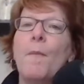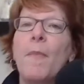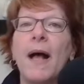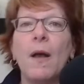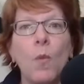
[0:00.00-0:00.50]

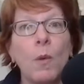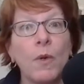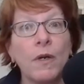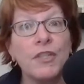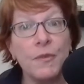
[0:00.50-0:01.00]
But when
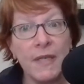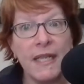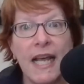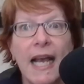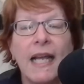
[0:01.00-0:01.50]
we're
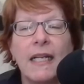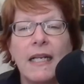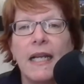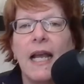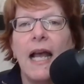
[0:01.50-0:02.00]
doing that,
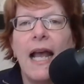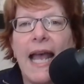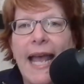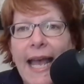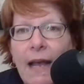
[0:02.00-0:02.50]

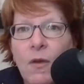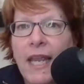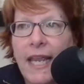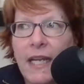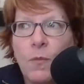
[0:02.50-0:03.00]
how
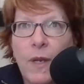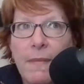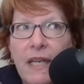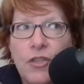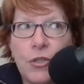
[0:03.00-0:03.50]
can we
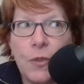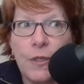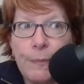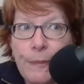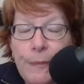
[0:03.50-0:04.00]
make sure